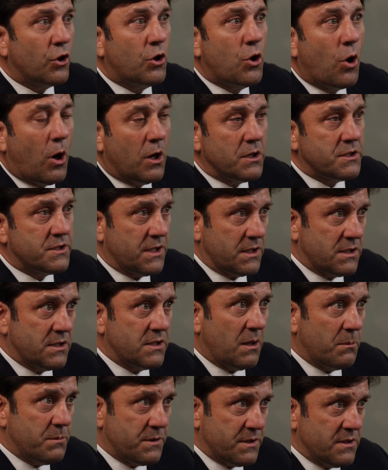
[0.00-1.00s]
to caustic
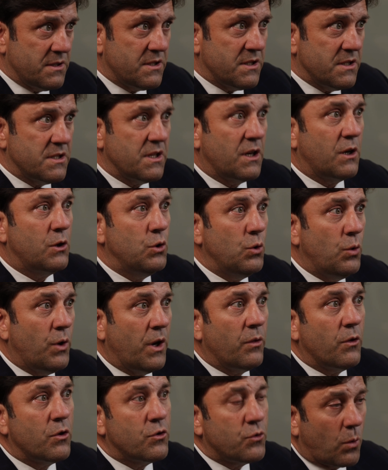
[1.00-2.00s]
substances,
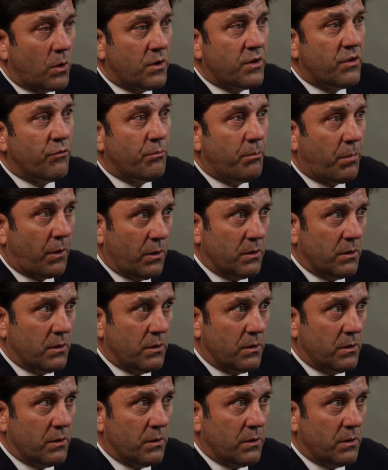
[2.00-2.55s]
including the sorts of